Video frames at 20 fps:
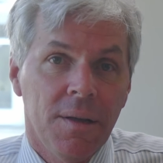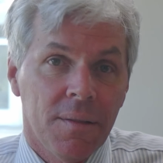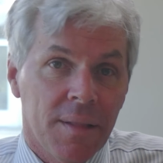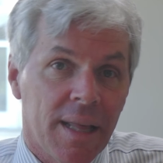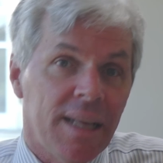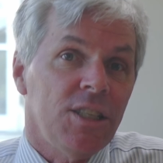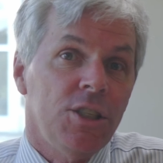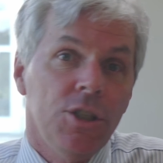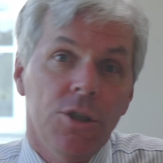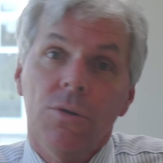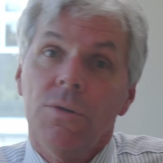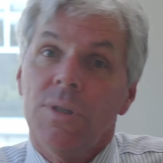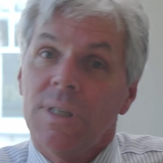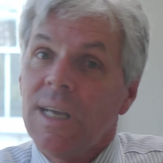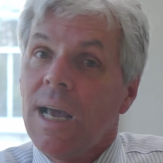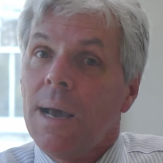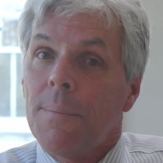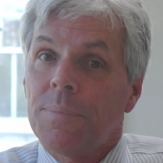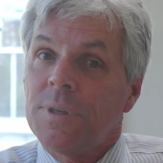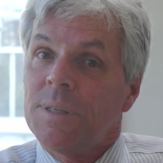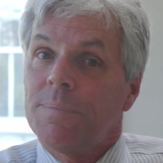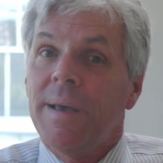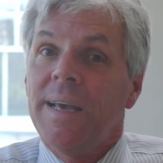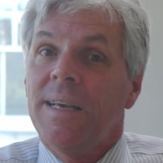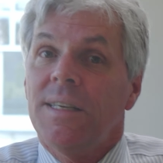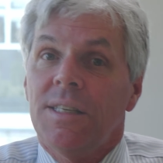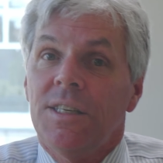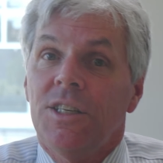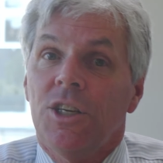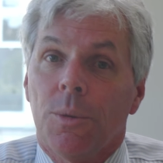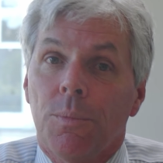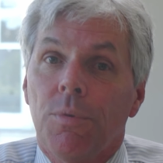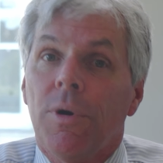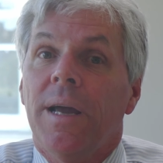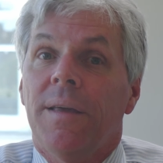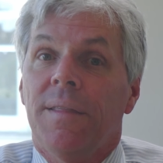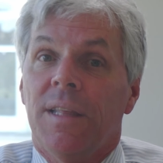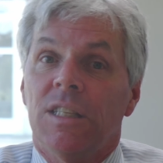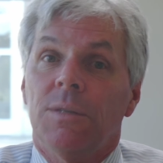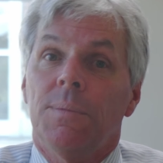that's using up space in your
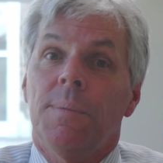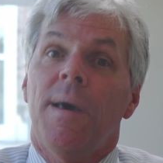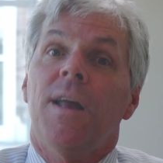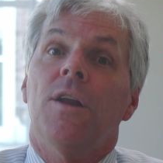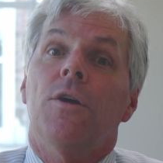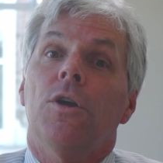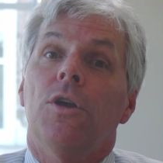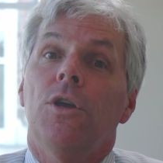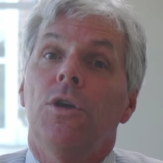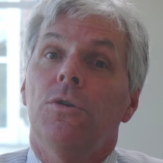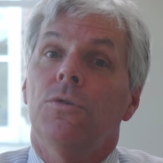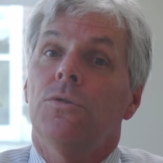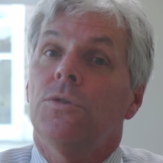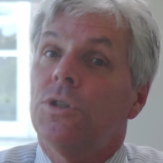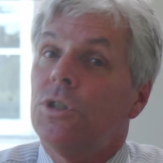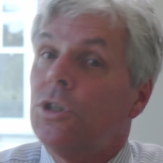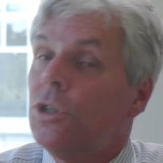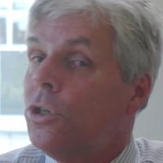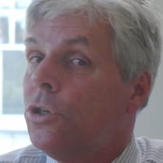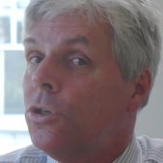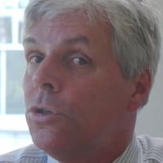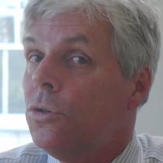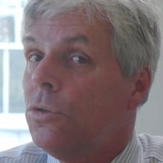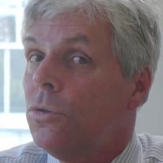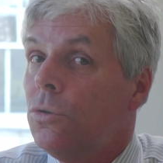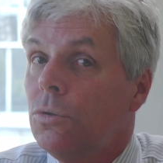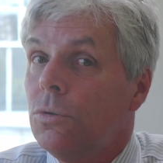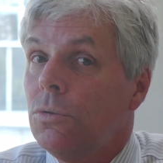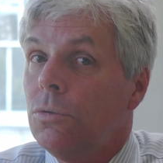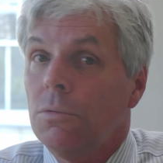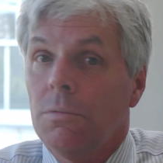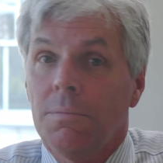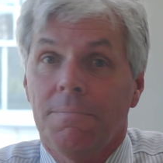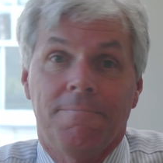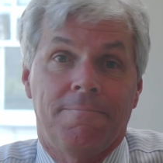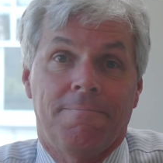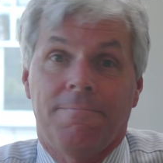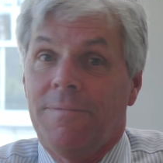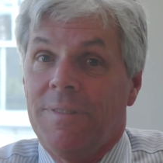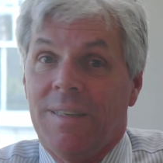brain that's better used to
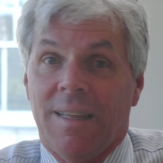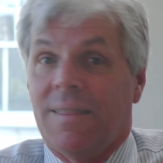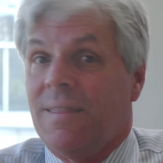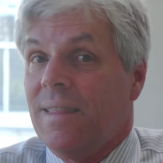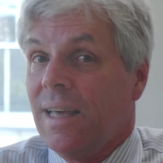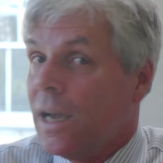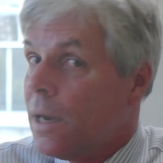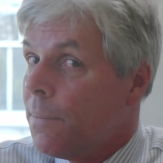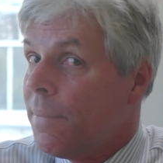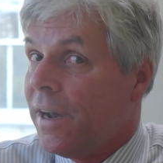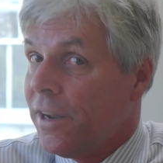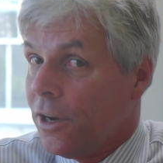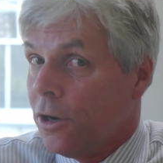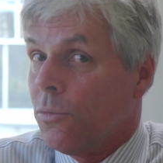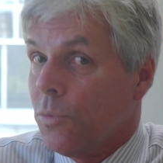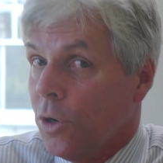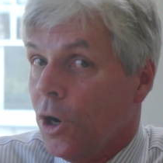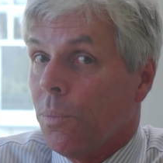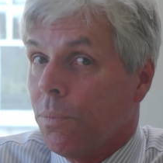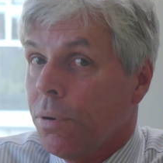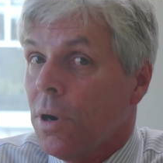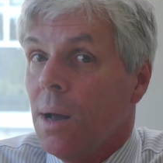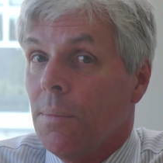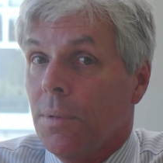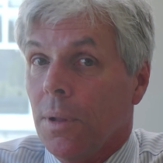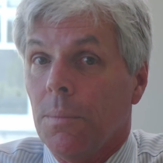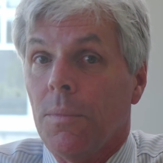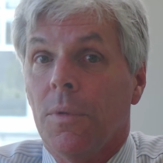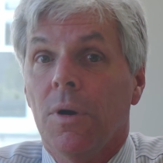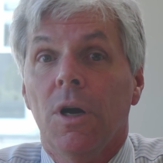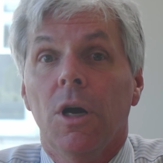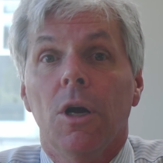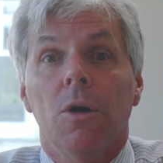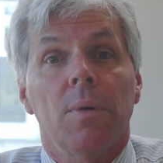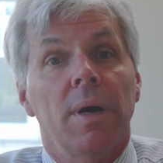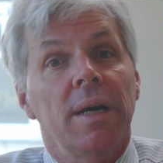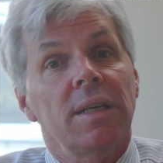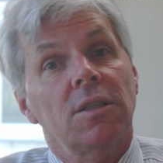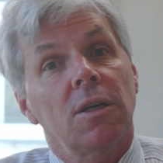think about your real problem, right?